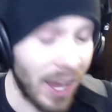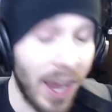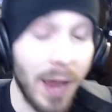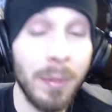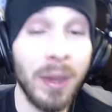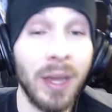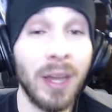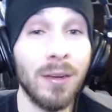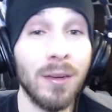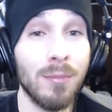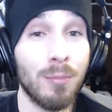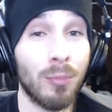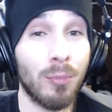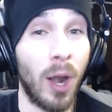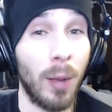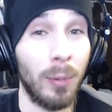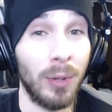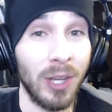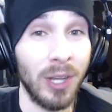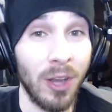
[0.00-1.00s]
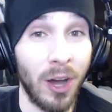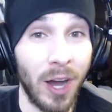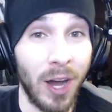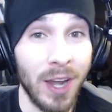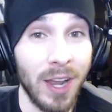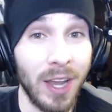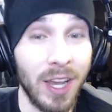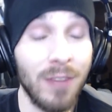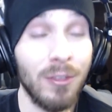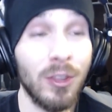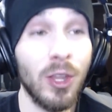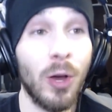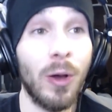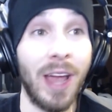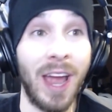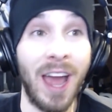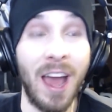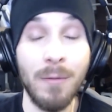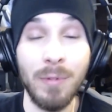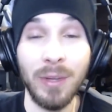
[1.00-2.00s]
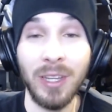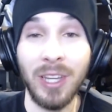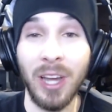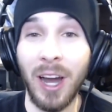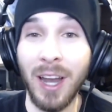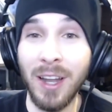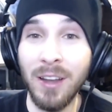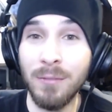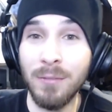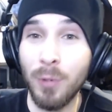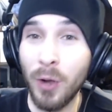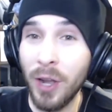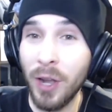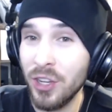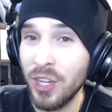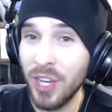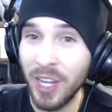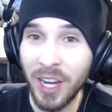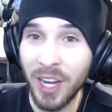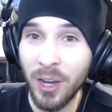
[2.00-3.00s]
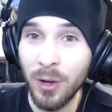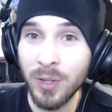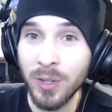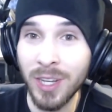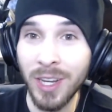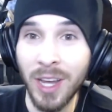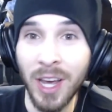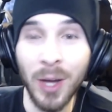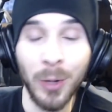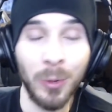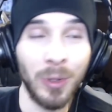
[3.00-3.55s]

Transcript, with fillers: Gaming, probably not. Even though I have been kind of branching it out